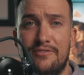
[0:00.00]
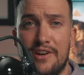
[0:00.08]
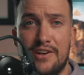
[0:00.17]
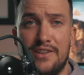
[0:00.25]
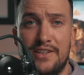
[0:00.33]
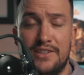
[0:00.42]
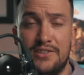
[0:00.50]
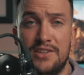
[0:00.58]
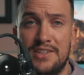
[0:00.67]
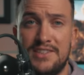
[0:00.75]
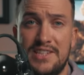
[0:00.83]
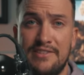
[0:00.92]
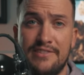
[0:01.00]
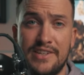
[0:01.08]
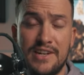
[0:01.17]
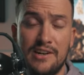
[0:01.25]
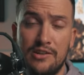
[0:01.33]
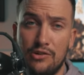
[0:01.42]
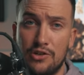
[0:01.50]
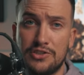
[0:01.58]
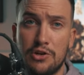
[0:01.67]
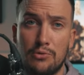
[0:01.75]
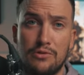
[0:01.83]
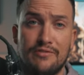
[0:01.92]
very little TVL or
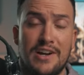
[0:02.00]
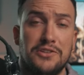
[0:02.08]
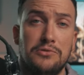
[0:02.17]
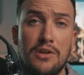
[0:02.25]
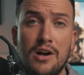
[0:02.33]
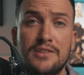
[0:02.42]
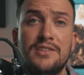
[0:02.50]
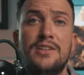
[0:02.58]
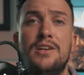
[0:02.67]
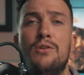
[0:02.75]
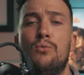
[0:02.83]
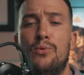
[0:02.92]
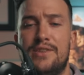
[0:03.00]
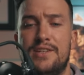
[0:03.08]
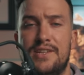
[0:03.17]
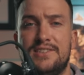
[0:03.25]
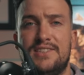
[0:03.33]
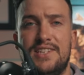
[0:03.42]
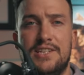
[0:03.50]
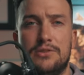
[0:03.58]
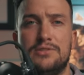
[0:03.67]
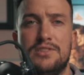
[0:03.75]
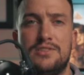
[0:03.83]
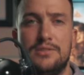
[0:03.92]
total value locked within its
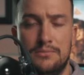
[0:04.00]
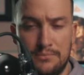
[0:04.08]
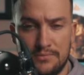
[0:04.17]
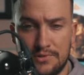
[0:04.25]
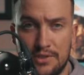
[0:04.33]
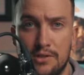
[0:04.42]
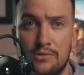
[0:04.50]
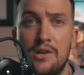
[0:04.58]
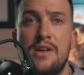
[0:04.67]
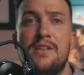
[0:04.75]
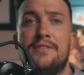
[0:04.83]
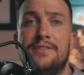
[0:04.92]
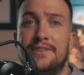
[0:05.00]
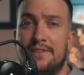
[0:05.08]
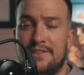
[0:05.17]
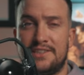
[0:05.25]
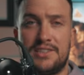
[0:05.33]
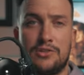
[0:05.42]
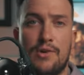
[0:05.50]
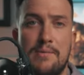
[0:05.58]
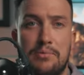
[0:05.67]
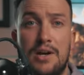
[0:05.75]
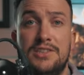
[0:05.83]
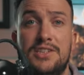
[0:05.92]
ecosystem. So this is a great
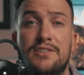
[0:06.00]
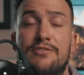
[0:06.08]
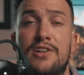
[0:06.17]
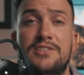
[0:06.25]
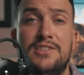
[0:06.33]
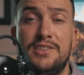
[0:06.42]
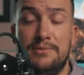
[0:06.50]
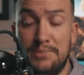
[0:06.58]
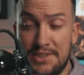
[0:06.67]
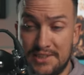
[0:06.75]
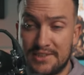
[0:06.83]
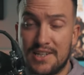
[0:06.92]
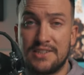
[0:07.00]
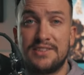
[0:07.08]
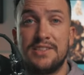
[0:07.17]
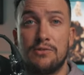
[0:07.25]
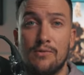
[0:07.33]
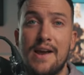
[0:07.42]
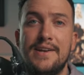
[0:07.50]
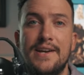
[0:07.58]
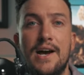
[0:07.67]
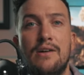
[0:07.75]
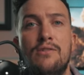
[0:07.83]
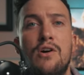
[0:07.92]
project for us to be discussing right
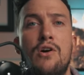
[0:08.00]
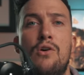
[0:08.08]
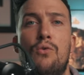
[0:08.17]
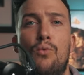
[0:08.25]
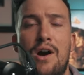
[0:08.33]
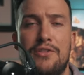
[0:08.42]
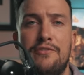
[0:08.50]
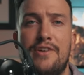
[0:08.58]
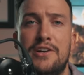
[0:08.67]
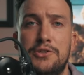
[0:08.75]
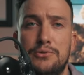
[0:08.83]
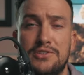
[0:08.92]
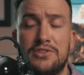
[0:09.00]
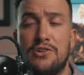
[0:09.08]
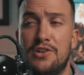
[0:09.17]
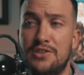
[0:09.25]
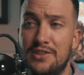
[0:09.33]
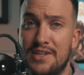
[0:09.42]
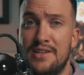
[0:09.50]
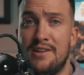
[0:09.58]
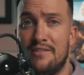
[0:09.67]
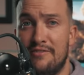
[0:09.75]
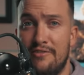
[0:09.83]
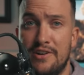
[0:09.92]
now while the value is currently
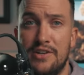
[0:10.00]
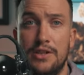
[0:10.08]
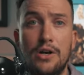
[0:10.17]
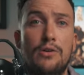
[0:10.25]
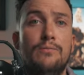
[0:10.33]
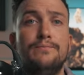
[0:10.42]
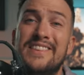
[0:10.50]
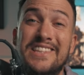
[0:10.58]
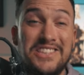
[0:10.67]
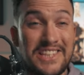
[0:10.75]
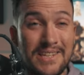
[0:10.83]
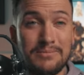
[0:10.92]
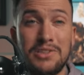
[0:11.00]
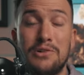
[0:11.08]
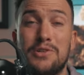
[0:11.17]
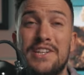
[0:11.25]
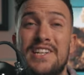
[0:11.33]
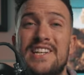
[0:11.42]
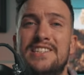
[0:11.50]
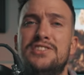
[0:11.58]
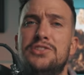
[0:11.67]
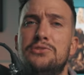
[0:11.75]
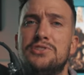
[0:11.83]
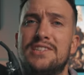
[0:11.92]
very low. The jam token
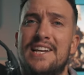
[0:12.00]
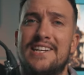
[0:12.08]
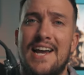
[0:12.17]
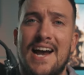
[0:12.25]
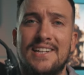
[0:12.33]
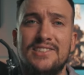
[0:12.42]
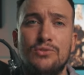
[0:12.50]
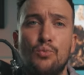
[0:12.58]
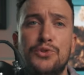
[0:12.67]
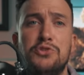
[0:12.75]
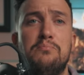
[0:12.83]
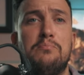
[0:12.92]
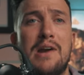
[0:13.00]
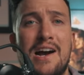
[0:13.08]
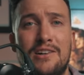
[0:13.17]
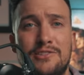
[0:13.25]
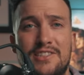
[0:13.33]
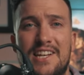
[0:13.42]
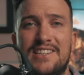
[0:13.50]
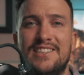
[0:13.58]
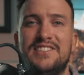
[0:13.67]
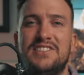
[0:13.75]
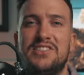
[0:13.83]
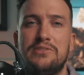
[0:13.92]
is used like gas when you browse and
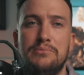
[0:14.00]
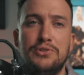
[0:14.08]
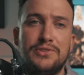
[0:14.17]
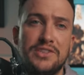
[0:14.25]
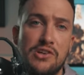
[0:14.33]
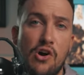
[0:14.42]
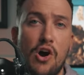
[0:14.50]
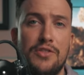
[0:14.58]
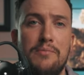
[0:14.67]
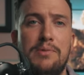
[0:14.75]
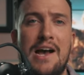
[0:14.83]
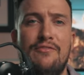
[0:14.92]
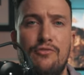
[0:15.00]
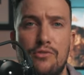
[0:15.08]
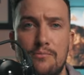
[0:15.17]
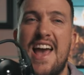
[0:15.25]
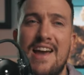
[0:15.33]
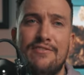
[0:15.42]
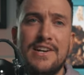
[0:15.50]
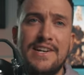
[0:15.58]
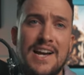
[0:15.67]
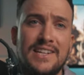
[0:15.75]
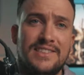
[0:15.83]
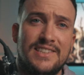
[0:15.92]
listen to the music on the platform. Every
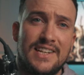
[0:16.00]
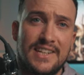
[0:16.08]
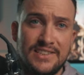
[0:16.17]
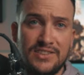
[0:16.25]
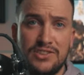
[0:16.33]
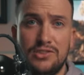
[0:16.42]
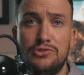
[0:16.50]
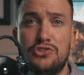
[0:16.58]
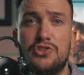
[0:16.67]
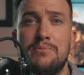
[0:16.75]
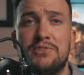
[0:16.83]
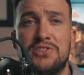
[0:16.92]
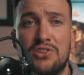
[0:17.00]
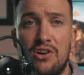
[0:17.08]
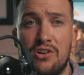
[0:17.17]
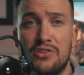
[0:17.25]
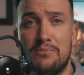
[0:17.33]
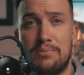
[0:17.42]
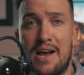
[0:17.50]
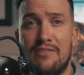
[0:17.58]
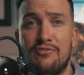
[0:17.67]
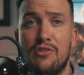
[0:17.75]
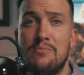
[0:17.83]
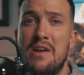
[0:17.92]
nine seconds, you stream a song on the
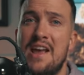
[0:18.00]
platform.